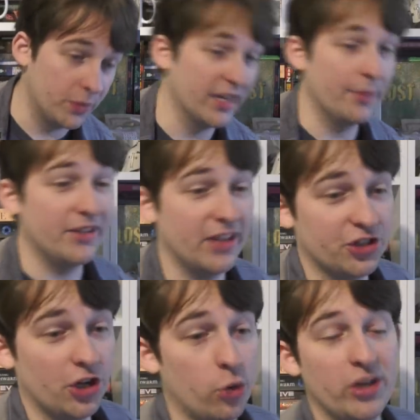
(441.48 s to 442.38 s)
But I mean,
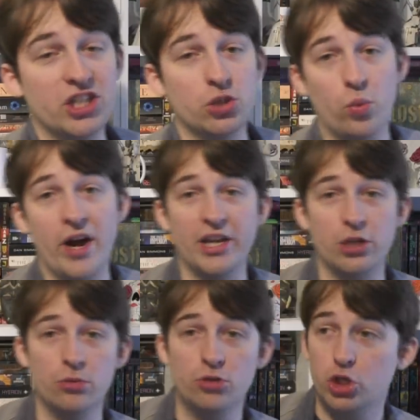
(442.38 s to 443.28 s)
there's no reason why
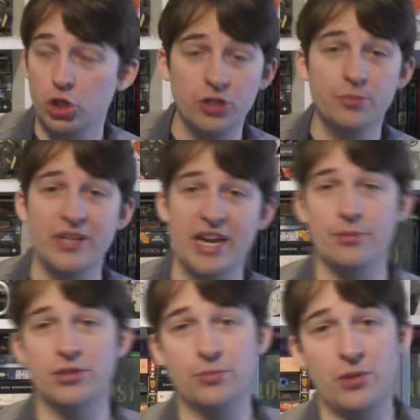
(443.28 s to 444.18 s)
you shouldn't be
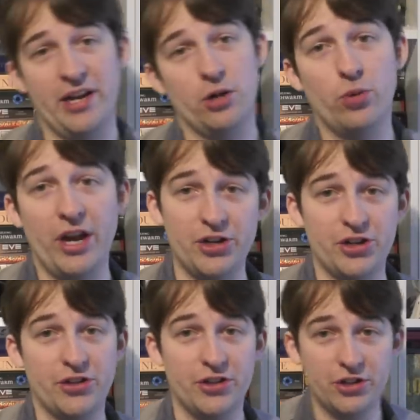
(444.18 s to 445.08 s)
able to play a
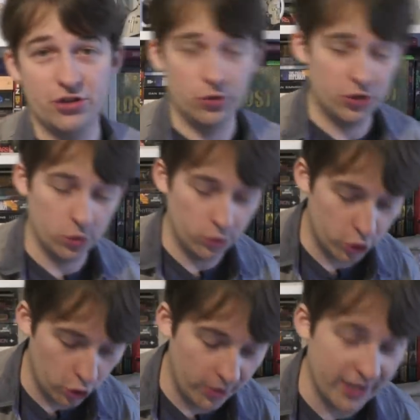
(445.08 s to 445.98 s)
ranger that is also a
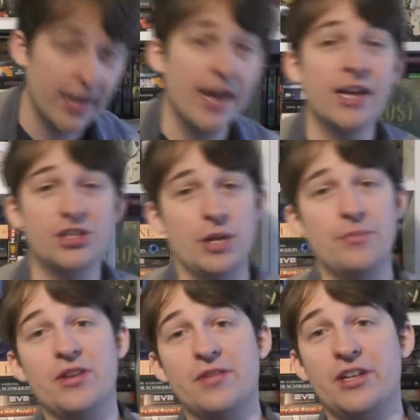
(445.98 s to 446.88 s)
druid,
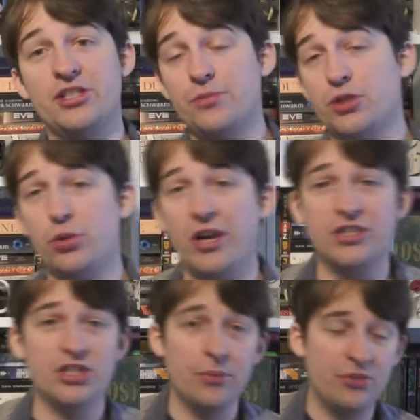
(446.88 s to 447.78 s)
something that is in
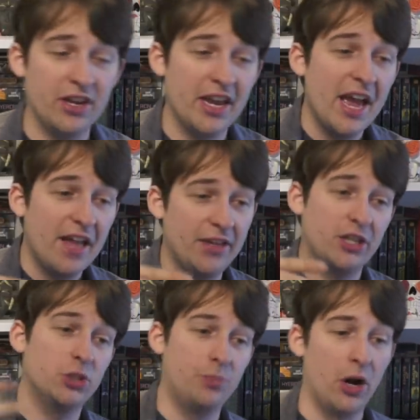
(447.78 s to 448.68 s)
between, something that
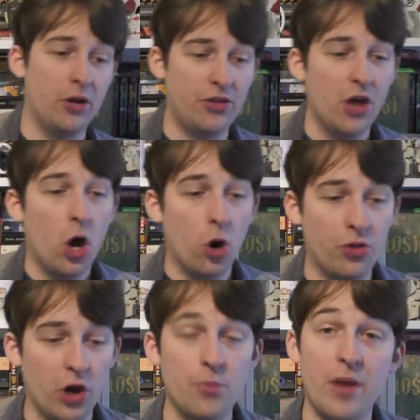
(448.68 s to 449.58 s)
is both,
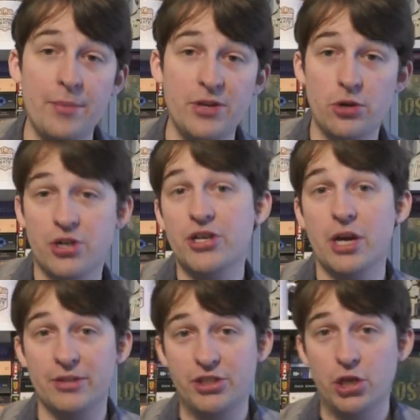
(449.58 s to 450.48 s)
although maybe you can
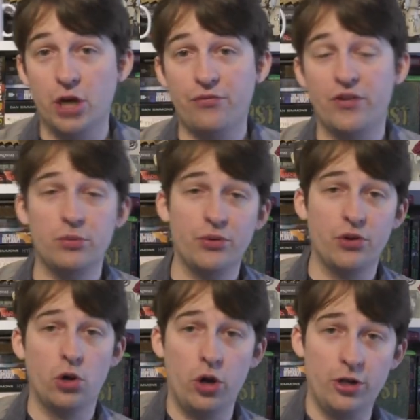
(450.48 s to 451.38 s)
come into conflict with
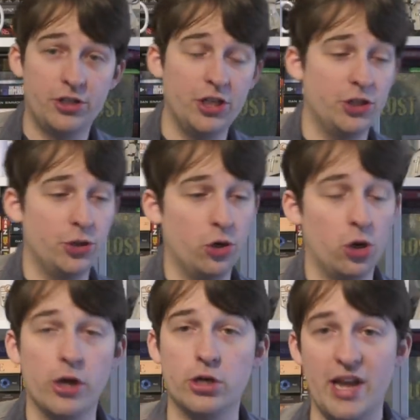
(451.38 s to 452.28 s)
the loyalty to your
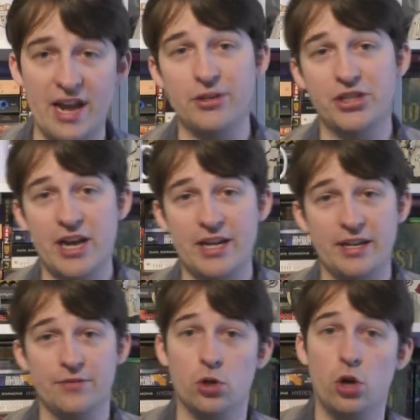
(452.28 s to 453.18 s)
local
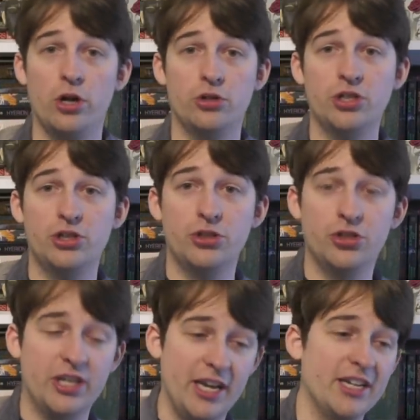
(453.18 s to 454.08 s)
habitat and the loyalty to
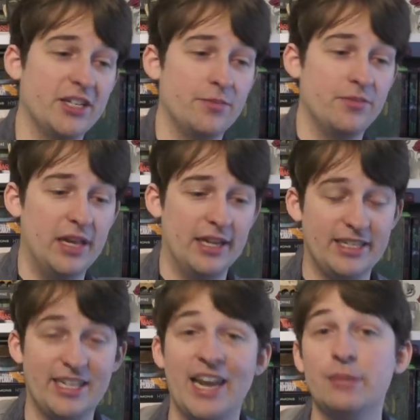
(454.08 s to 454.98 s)
the kingdom
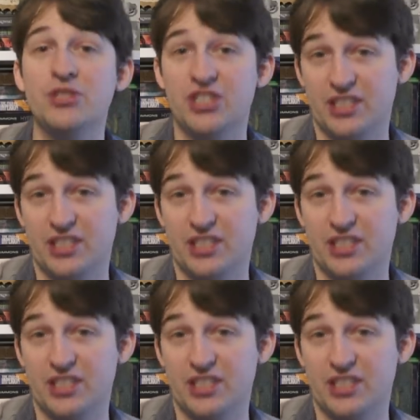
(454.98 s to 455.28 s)
that claims